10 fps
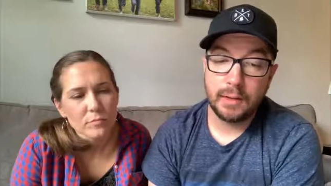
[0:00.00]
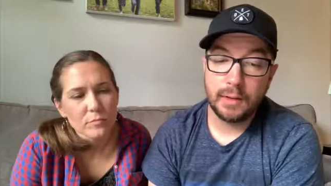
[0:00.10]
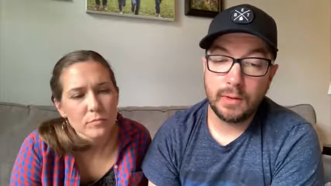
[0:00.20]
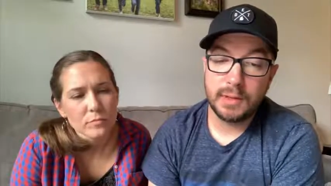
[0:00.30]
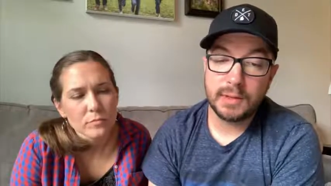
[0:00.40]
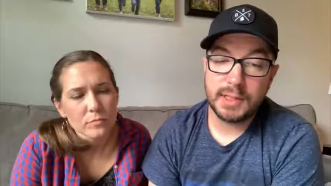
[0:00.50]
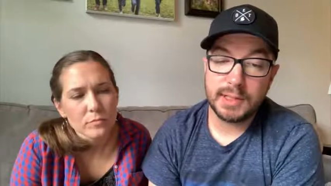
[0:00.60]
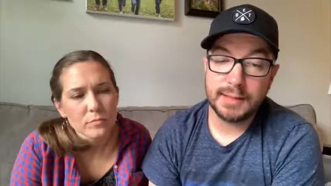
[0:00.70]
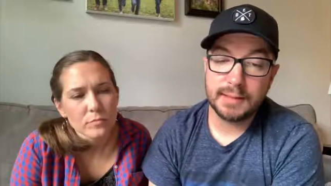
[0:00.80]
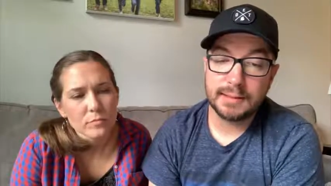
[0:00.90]
Speaker 1: lord
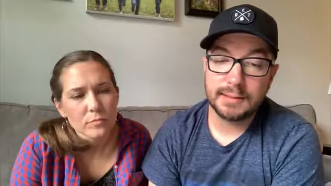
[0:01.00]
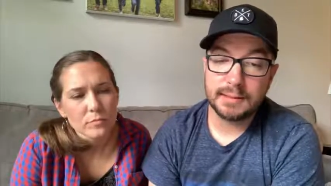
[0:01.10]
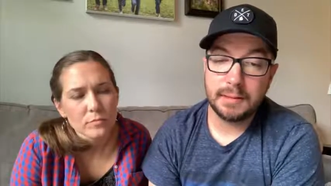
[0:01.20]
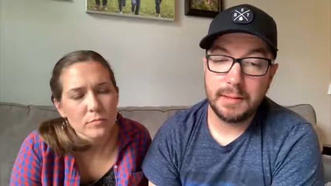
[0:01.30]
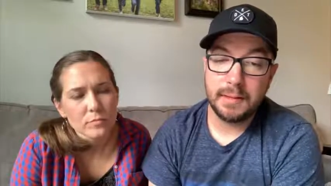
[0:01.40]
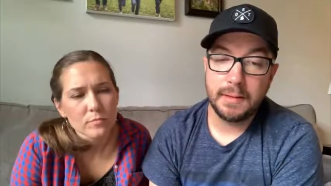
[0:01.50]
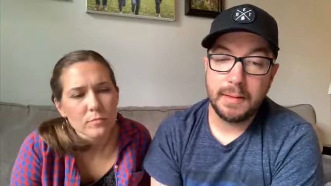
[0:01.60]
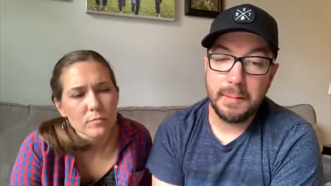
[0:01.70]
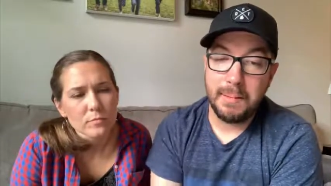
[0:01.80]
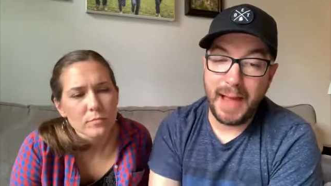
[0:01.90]
jesus
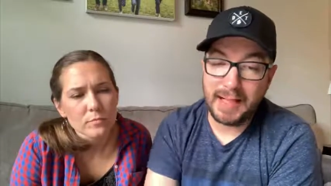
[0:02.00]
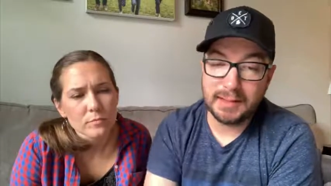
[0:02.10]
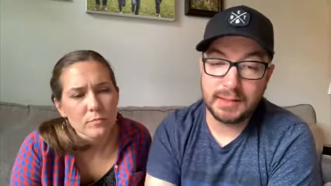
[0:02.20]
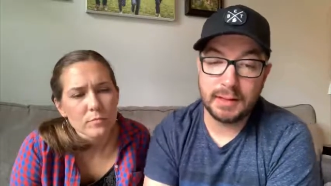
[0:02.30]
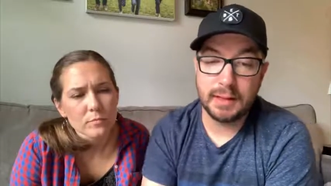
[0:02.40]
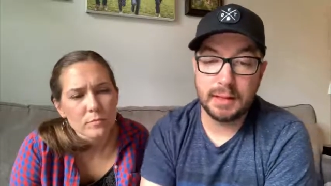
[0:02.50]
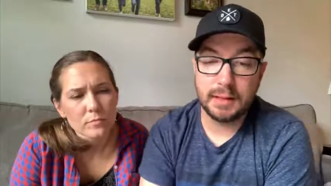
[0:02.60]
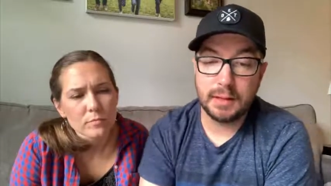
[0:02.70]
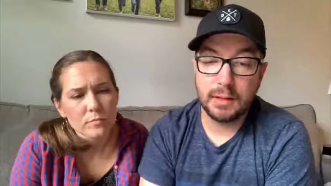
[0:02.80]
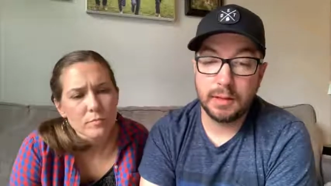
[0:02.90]
master
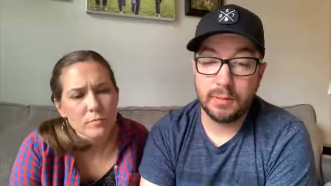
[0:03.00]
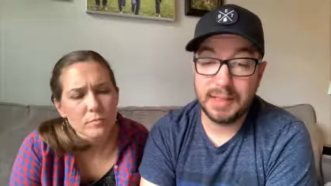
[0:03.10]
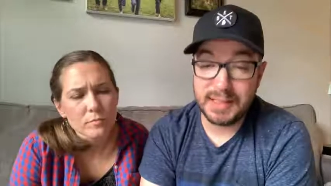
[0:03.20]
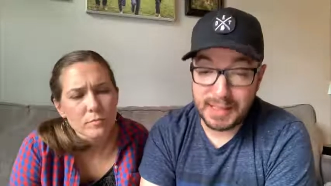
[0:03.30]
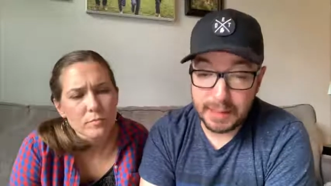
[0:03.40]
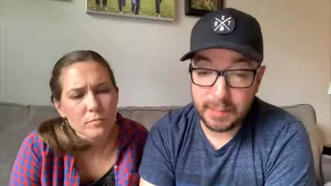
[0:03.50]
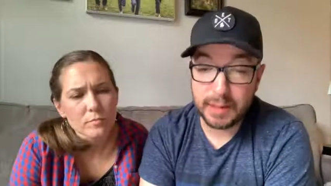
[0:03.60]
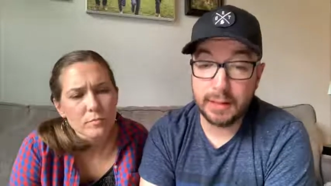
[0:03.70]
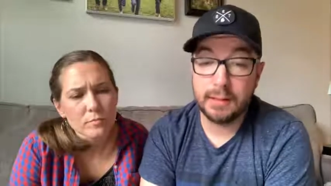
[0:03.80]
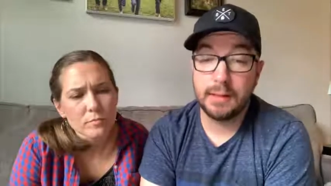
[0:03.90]

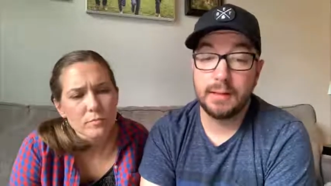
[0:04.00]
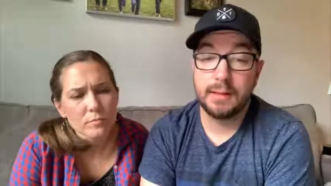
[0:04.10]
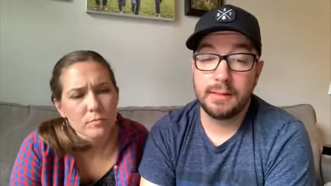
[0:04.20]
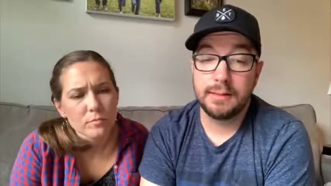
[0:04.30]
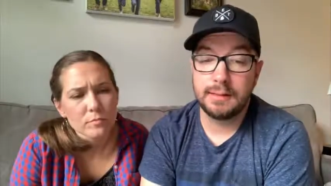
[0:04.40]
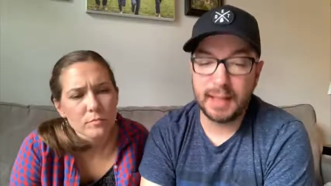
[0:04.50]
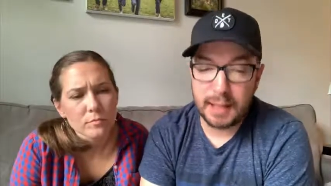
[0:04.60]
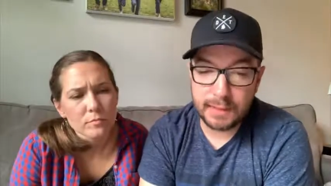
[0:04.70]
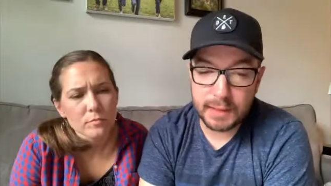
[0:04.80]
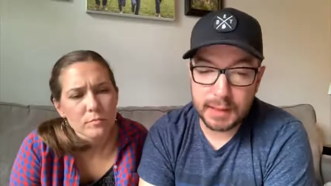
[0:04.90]
redeemer
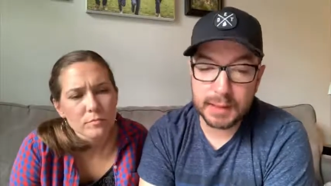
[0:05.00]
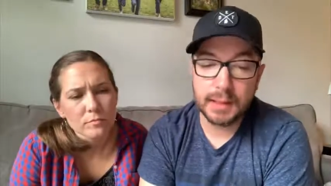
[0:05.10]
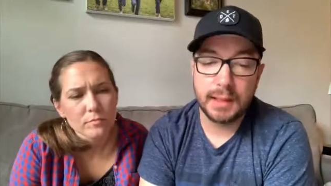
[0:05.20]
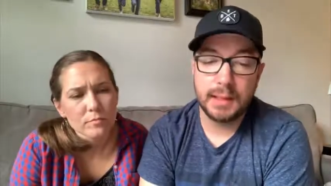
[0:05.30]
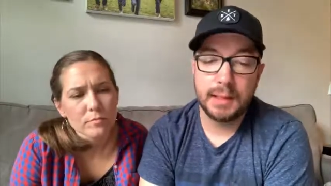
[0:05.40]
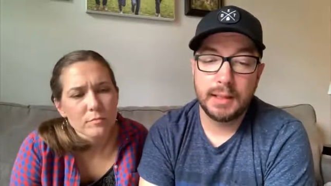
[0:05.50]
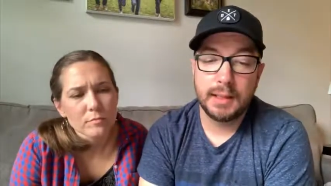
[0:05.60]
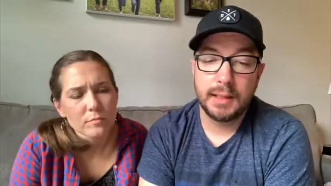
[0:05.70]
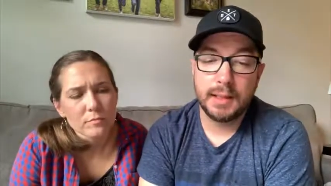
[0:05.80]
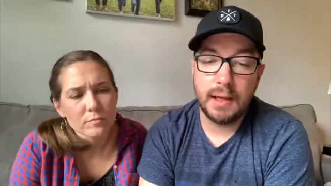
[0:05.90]
savior
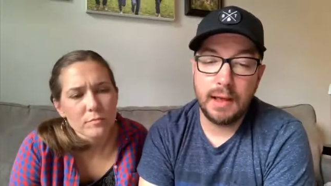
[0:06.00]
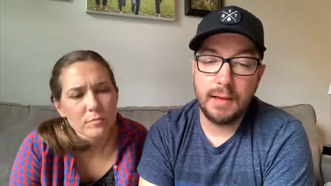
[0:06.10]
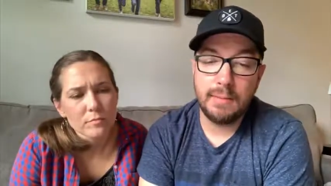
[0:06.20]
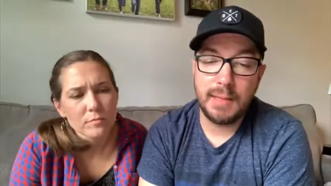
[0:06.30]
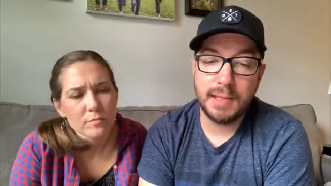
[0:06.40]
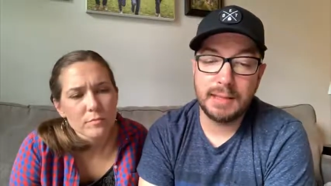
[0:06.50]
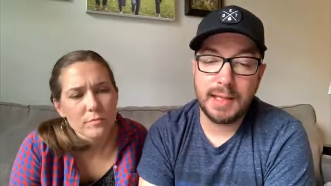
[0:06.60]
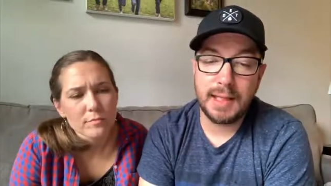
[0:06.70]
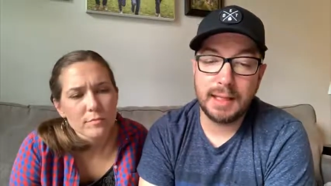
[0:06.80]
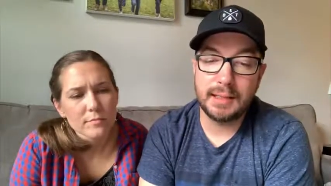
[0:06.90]
come and
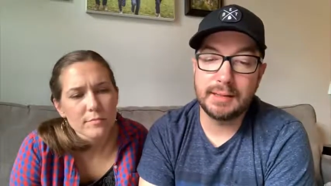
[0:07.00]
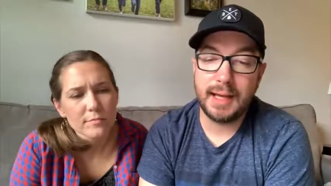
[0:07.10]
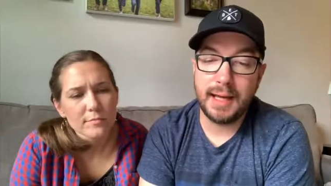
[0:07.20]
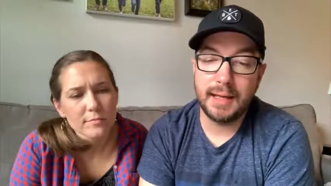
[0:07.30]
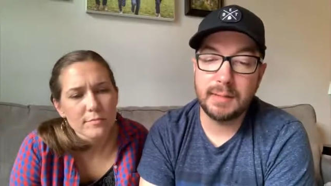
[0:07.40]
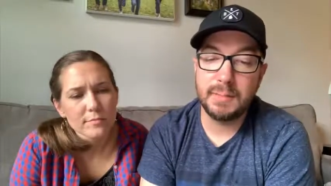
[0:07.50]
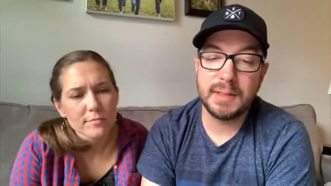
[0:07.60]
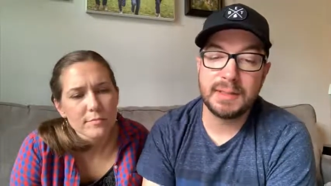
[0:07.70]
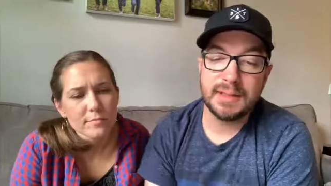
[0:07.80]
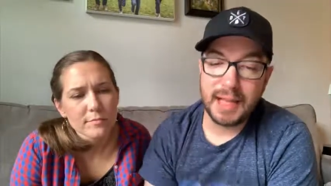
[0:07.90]
take entire
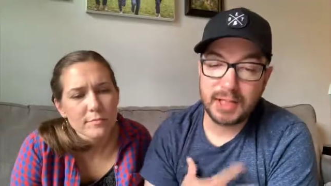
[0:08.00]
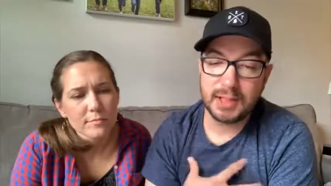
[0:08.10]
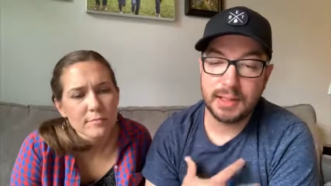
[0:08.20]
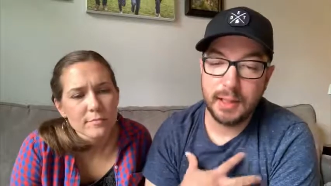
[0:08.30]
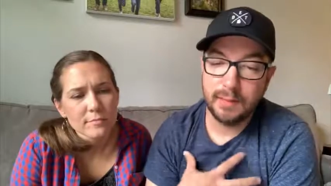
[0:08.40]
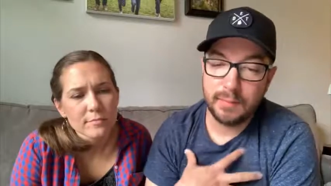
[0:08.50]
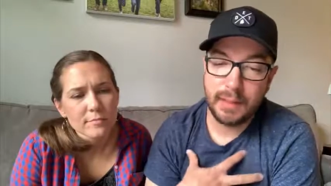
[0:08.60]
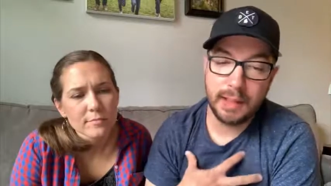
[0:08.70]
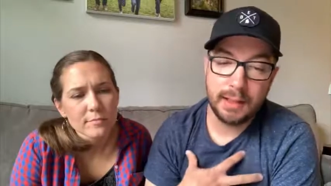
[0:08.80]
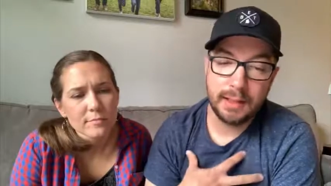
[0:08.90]
possession of
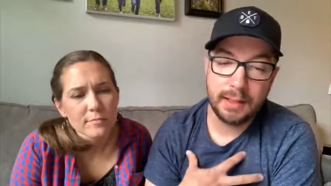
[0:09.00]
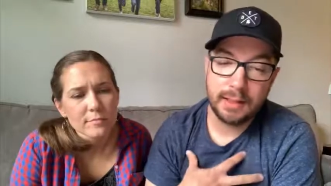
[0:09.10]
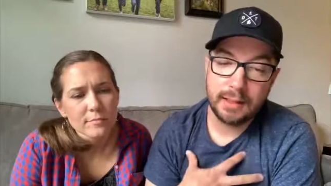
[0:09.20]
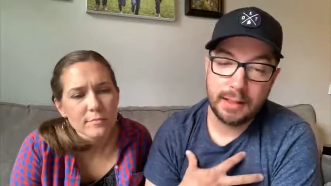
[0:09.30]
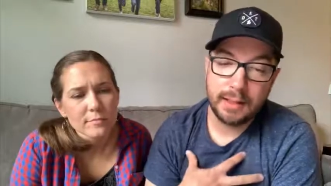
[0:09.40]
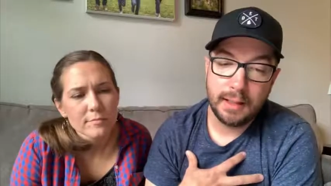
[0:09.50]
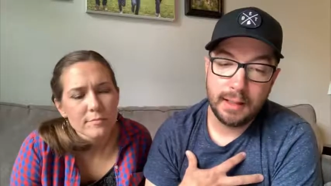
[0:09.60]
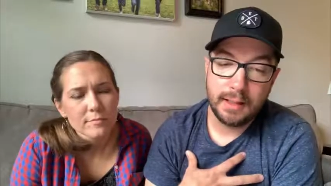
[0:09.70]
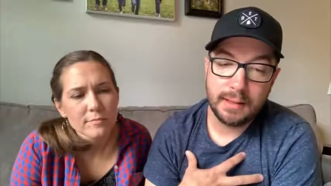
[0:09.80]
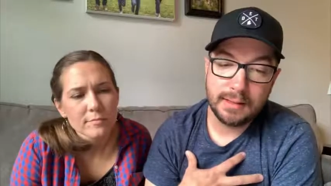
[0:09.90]
me
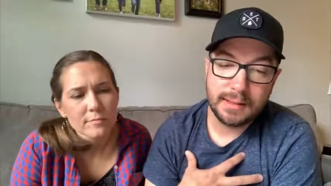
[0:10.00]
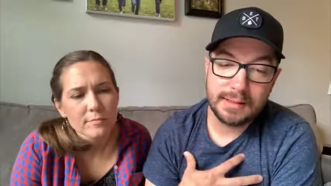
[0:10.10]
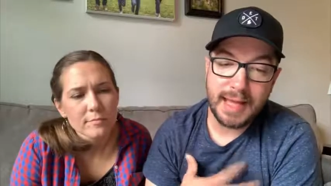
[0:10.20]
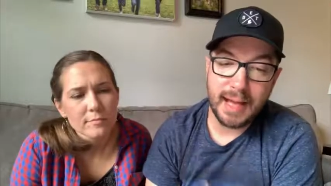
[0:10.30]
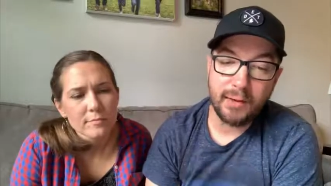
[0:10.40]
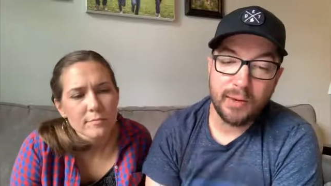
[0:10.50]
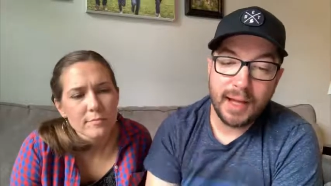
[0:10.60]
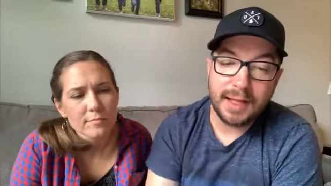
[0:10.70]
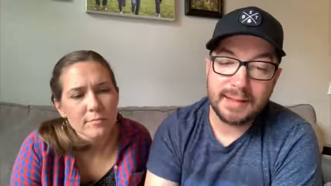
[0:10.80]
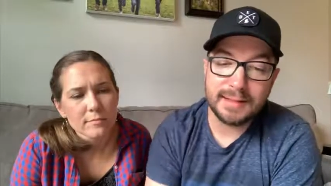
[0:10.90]
this is thy
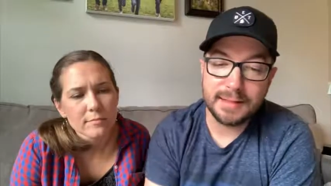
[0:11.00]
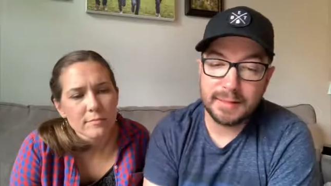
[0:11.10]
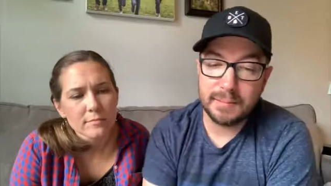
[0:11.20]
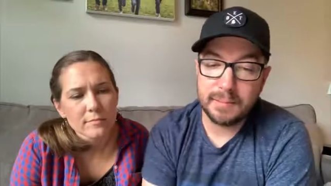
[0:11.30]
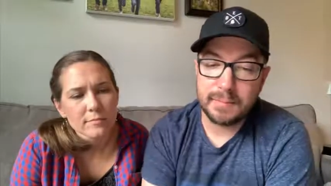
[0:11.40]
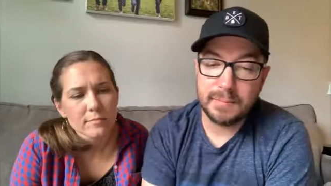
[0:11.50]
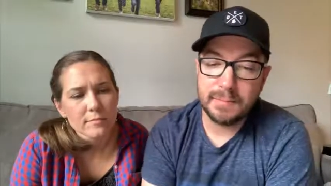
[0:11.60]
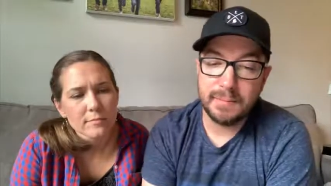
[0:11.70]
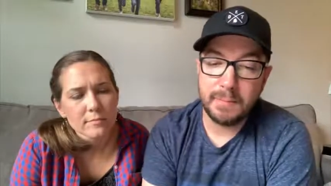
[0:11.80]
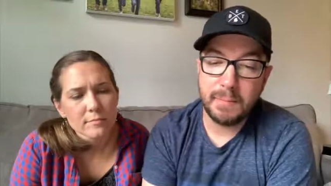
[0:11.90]
right
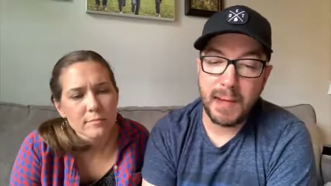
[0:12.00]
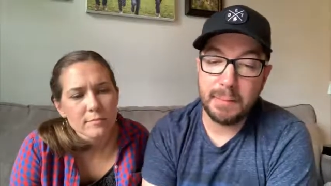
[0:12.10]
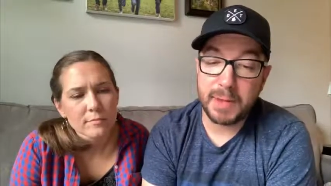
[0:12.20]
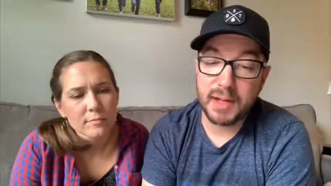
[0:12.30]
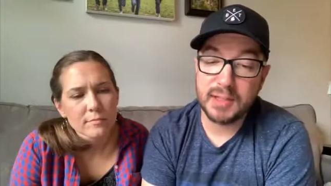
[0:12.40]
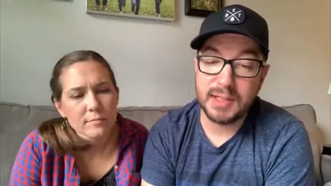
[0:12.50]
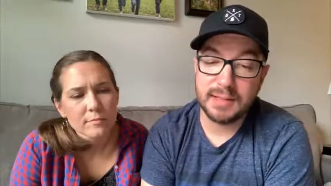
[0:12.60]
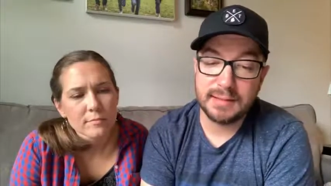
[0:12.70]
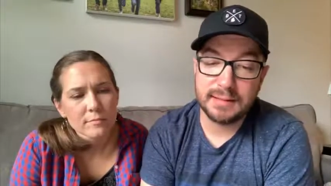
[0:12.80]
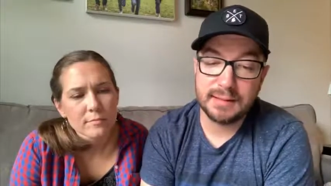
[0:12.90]
by
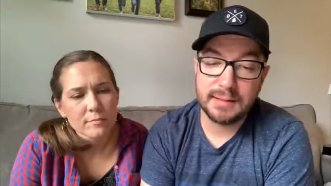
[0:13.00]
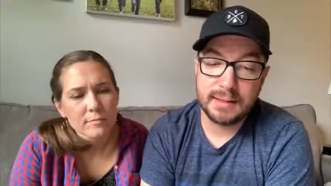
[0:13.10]
purchase.